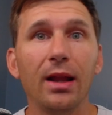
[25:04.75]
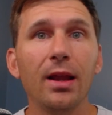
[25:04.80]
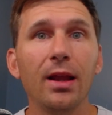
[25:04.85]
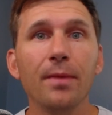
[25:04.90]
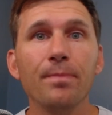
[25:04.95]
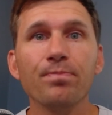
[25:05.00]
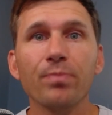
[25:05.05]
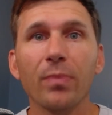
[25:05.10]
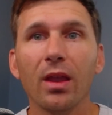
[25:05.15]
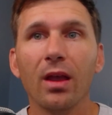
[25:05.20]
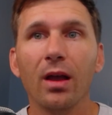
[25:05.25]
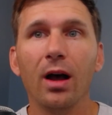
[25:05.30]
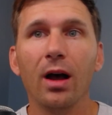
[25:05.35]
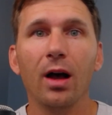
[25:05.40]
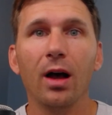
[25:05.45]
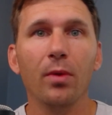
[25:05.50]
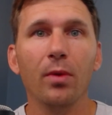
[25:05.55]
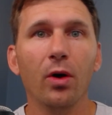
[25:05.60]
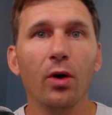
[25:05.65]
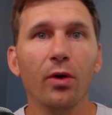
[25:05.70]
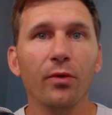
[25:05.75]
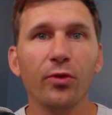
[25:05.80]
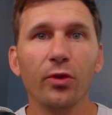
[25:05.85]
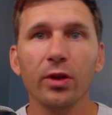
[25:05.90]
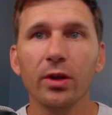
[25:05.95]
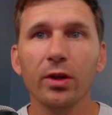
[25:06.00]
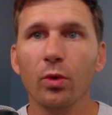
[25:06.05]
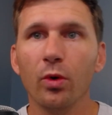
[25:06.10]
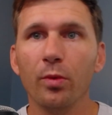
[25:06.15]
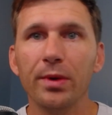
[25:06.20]
it.
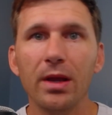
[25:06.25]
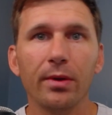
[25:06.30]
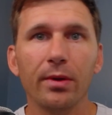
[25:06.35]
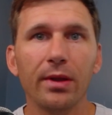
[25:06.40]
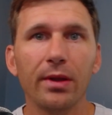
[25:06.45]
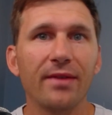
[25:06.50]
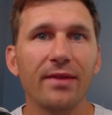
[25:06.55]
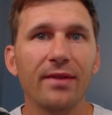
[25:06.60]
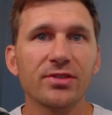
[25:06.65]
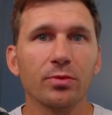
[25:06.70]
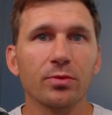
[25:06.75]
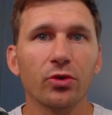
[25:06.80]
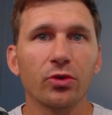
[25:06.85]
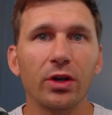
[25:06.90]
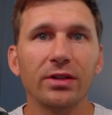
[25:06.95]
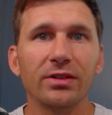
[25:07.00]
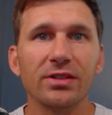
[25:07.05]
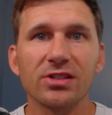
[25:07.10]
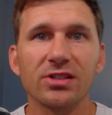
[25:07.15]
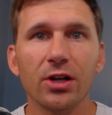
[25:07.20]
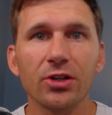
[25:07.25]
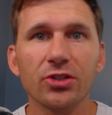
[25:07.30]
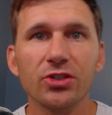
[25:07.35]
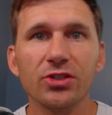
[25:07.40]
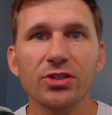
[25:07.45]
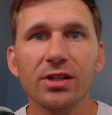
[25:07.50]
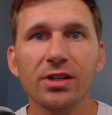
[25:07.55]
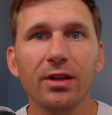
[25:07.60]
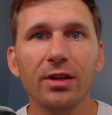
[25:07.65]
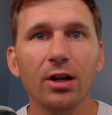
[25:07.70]
Hopefully we'll be able to have some great
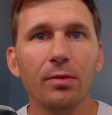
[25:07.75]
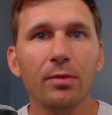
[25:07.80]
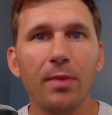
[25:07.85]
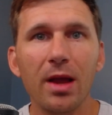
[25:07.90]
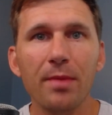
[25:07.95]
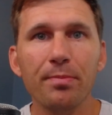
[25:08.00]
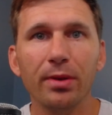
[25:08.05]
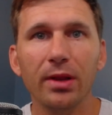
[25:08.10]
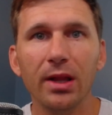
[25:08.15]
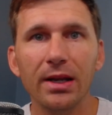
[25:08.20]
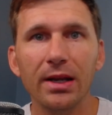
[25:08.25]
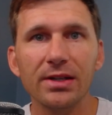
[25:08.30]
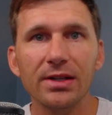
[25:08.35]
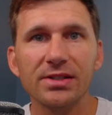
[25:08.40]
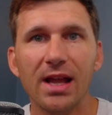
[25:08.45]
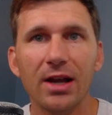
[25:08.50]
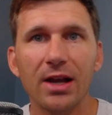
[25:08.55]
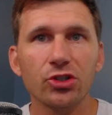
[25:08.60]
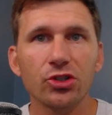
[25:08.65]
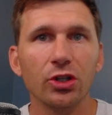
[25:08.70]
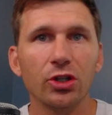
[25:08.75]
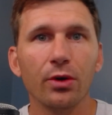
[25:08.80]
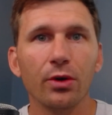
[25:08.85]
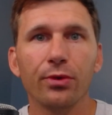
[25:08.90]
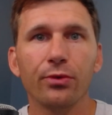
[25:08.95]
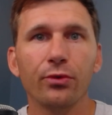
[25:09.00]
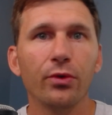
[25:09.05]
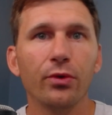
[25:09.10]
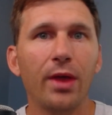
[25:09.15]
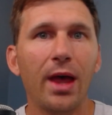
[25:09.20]
discussions in there. And my plan is to actually go
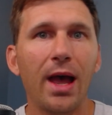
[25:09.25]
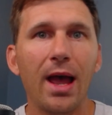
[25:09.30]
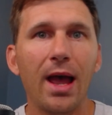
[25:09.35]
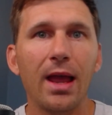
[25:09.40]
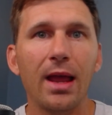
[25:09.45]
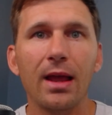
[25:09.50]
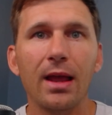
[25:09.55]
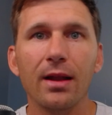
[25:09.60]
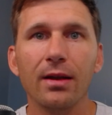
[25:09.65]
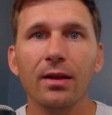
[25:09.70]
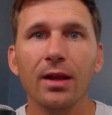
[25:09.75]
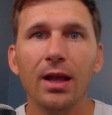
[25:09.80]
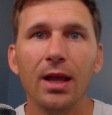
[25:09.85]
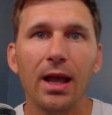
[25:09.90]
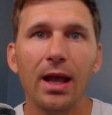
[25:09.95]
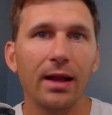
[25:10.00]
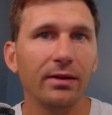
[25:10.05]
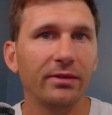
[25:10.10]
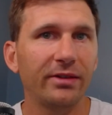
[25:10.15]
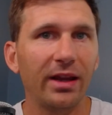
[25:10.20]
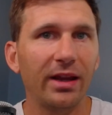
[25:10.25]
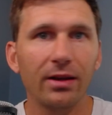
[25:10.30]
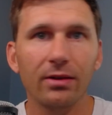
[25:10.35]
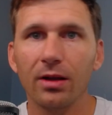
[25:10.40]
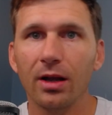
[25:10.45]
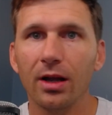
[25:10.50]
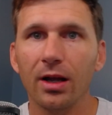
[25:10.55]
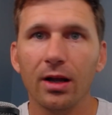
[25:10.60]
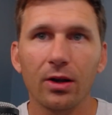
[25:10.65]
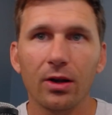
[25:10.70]
through that and take
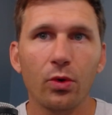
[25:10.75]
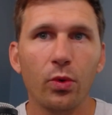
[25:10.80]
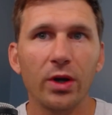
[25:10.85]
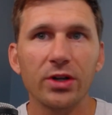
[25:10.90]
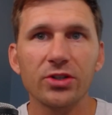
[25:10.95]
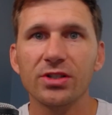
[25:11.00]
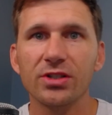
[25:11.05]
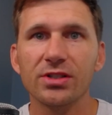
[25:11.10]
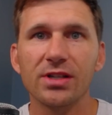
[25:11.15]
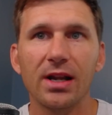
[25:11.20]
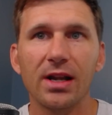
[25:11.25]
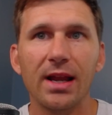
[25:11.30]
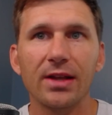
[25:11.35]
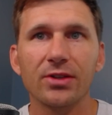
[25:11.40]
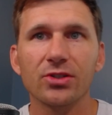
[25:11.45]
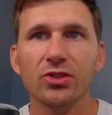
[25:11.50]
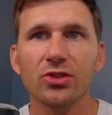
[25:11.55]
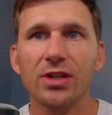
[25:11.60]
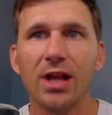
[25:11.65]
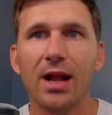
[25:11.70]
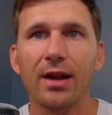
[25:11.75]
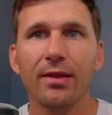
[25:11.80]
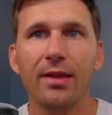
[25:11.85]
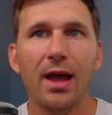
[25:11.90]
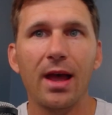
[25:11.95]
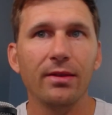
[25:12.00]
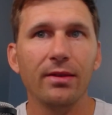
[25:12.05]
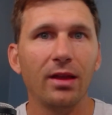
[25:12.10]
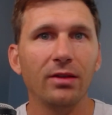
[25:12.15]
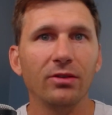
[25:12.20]
questions and answers out of
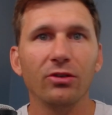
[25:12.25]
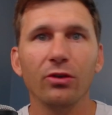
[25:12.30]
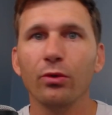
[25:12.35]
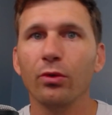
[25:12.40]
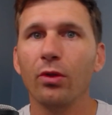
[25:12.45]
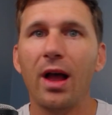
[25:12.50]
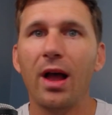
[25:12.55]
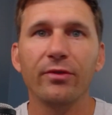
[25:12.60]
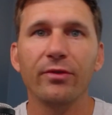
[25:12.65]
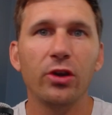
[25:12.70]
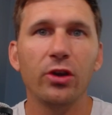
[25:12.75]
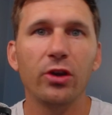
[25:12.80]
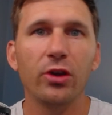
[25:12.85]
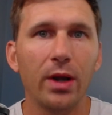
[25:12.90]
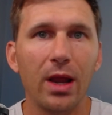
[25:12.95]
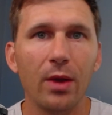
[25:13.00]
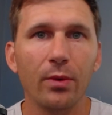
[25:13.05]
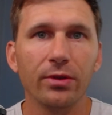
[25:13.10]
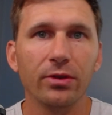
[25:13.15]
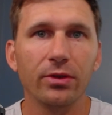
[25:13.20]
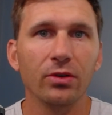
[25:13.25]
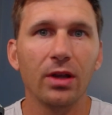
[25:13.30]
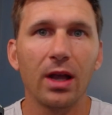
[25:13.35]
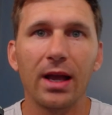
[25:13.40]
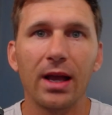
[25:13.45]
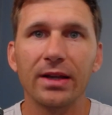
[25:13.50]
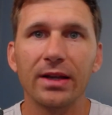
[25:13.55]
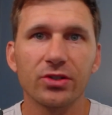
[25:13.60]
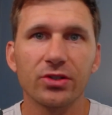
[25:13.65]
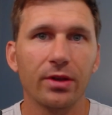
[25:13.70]
that, and then do live Q&A with you
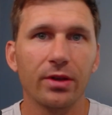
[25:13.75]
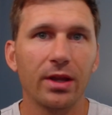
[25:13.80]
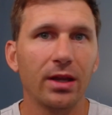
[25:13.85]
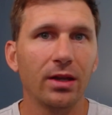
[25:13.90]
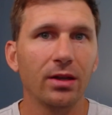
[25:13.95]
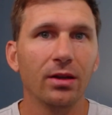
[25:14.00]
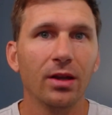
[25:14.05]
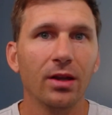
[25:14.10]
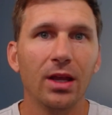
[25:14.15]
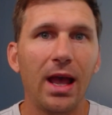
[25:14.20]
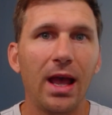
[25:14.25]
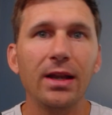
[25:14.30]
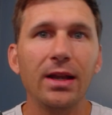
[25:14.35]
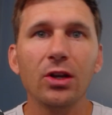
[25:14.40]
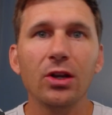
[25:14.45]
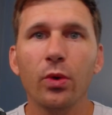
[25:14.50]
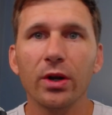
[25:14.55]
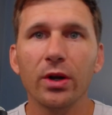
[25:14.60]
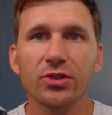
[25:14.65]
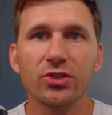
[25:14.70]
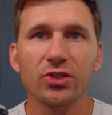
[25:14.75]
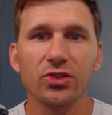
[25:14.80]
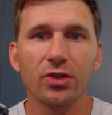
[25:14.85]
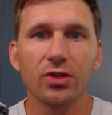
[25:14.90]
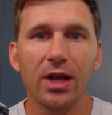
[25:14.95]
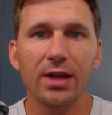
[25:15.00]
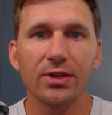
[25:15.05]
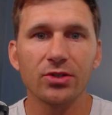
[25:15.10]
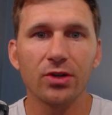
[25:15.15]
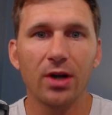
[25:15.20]
guys, so that any questions you
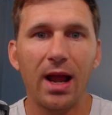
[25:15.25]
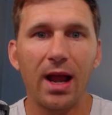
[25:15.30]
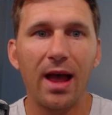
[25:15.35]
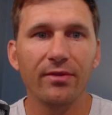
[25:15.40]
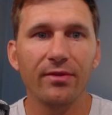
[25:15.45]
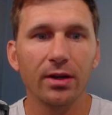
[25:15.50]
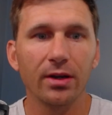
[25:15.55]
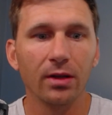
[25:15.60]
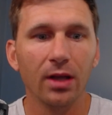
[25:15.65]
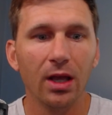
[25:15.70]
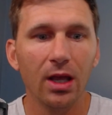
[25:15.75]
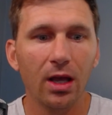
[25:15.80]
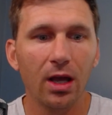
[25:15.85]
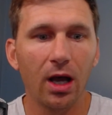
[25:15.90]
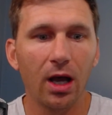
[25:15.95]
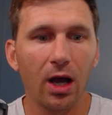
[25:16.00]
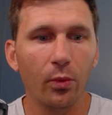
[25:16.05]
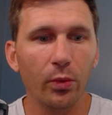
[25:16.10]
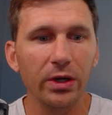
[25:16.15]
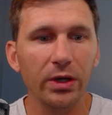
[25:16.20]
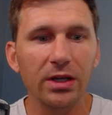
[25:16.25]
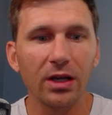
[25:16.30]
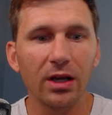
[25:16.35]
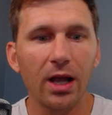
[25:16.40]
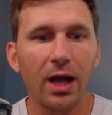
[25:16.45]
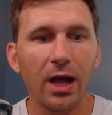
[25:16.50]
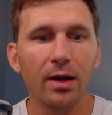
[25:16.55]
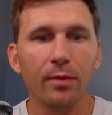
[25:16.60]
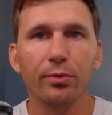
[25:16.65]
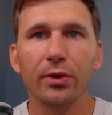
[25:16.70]
guys are having, we can
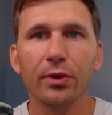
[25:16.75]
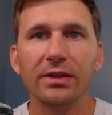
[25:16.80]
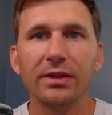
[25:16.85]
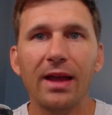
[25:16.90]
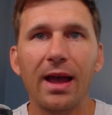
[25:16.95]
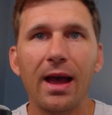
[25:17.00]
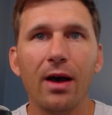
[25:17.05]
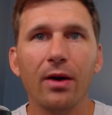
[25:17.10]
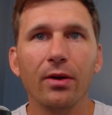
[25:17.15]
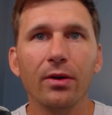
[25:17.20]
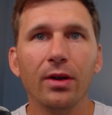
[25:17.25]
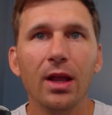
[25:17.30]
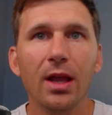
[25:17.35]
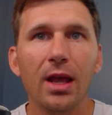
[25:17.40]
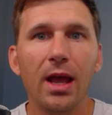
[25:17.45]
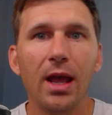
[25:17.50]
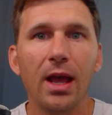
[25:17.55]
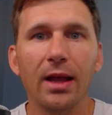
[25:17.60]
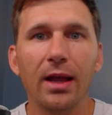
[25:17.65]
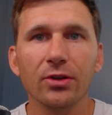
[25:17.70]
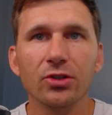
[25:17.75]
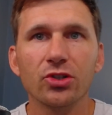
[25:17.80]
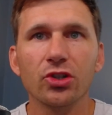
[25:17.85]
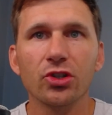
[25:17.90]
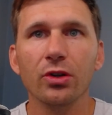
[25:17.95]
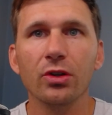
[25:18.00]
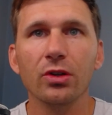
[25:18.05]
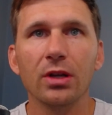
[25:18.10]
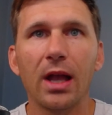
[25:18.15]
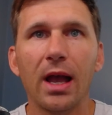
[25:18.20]
kind of break down and show
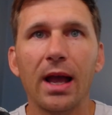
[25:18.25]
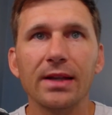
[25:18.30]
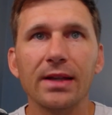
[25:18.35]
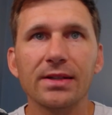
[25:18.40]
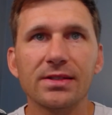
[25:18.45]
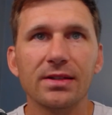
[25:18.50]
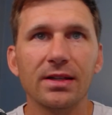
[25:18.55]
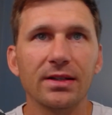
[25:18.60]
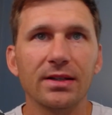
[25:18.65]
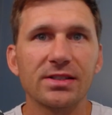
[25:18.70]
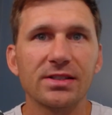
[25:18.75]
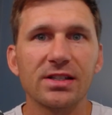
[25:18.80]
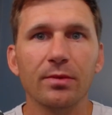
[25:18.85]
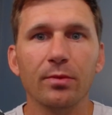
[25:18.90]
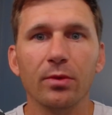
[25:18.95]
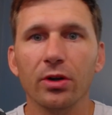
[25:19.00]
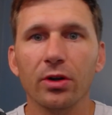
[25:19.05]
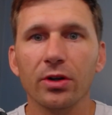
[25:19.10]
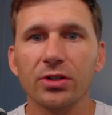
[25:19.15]
you guys things similar